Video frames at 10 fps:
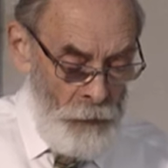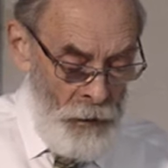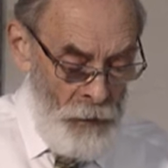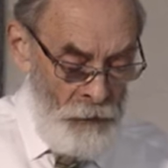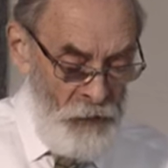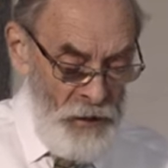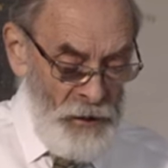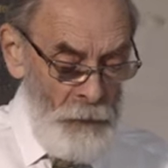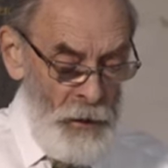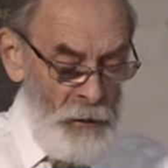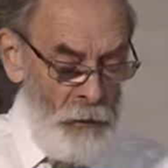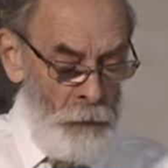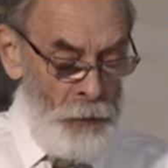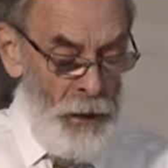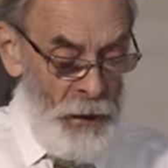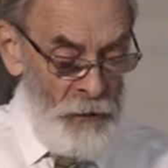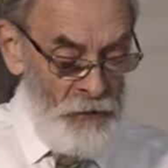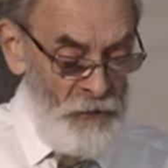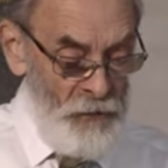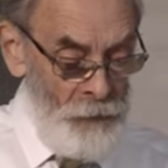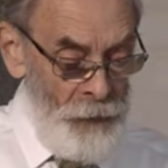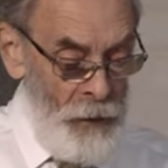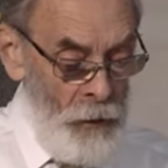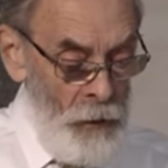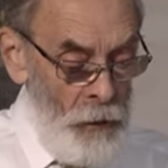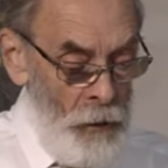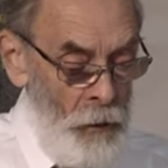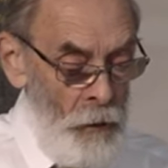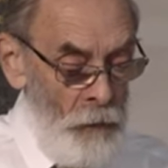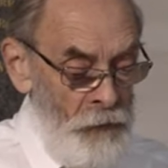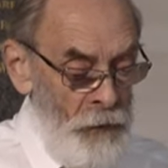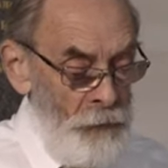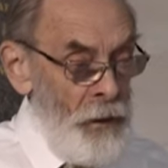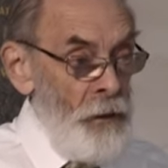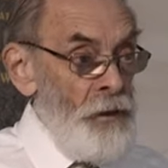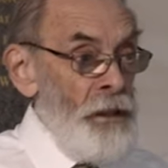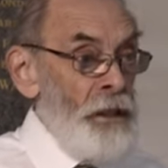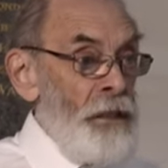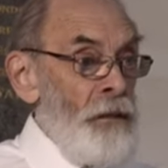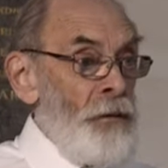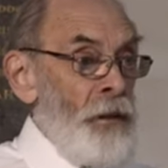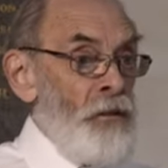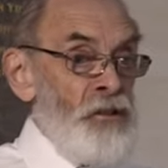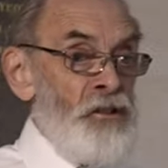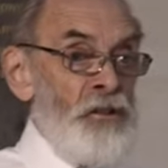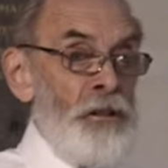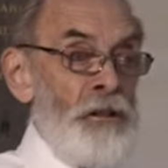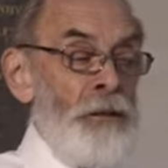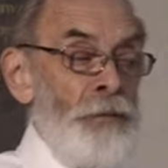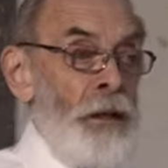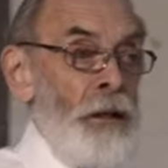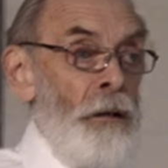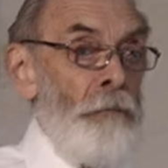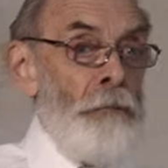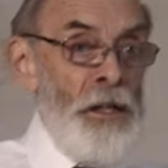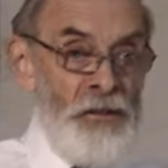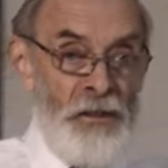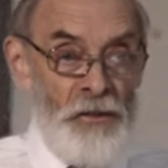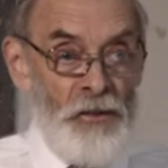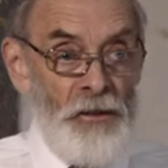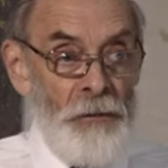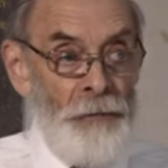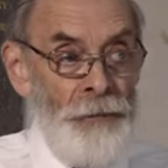uh, fundamental parts of the Christian message.